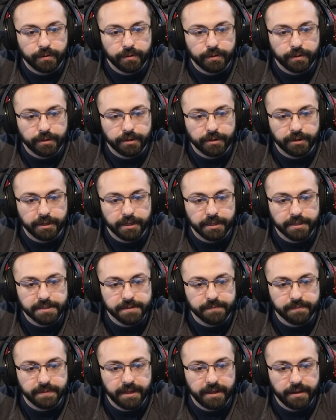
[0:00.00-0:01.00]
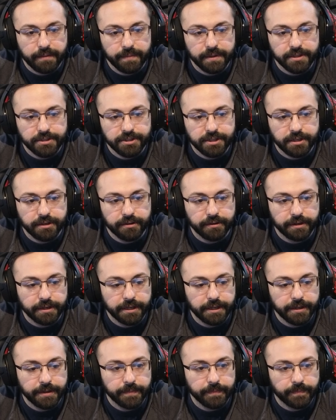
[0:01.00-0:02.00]
Gonna get some damage in on
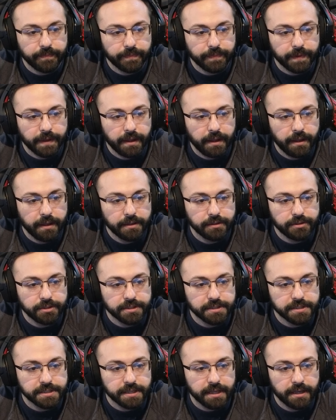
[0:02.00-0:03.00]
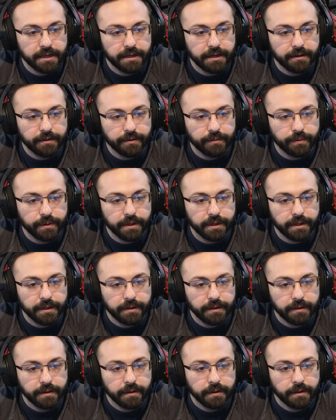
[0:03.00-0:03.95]
it, and just slide out of the way.